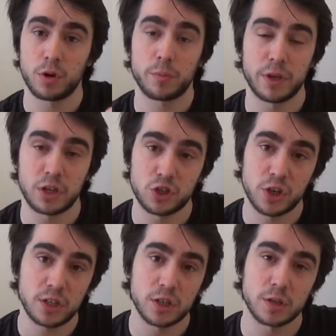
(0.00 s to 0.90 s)
are being
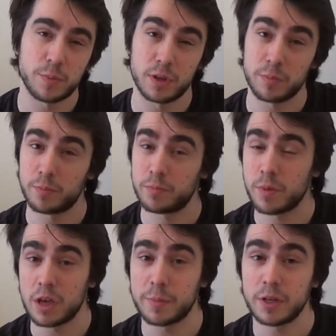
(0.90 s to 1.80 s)
cheated,
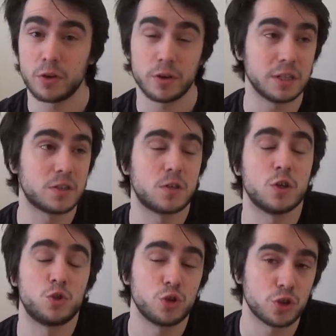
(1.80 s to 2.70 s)
maybe the
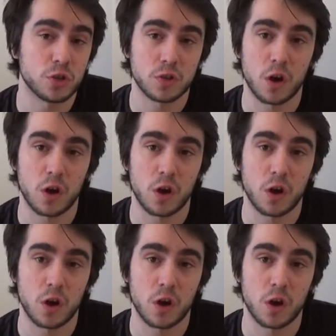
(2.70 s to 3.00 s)
institutions